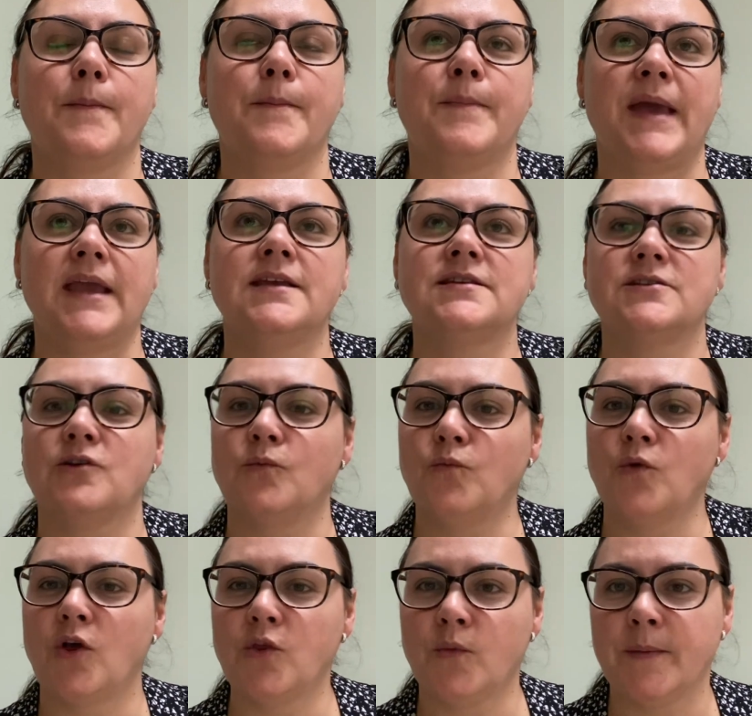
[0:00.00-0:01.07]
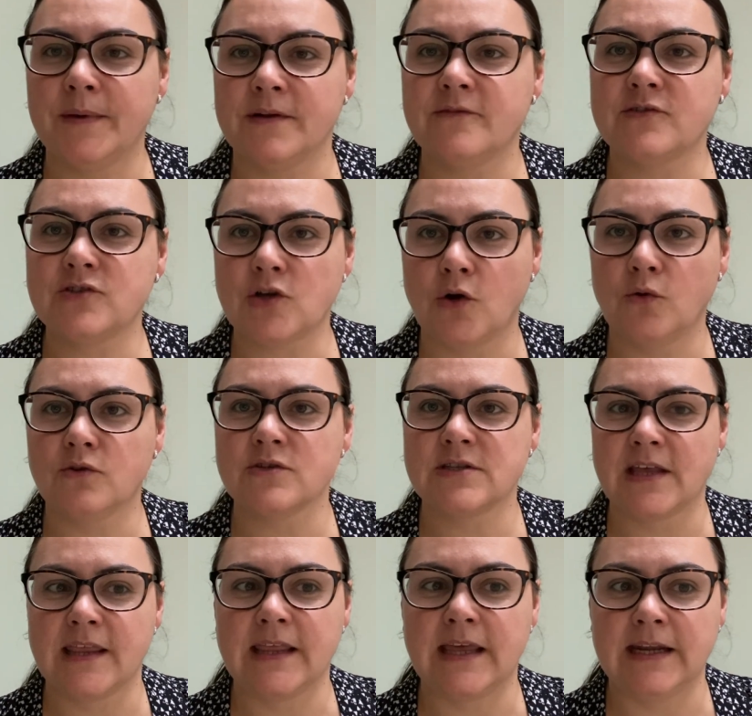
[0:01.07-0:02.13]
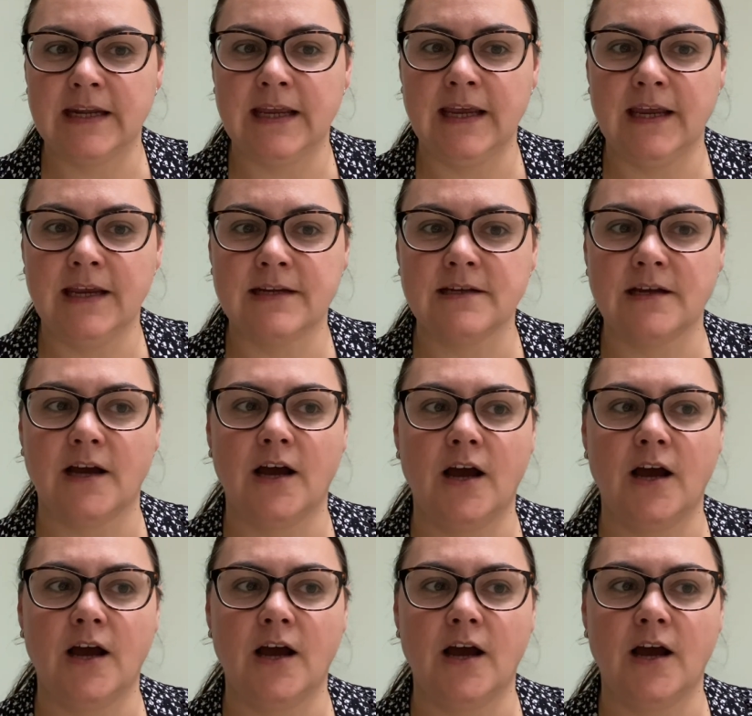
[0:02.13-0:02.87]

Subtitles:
based on what the women have told us that they need,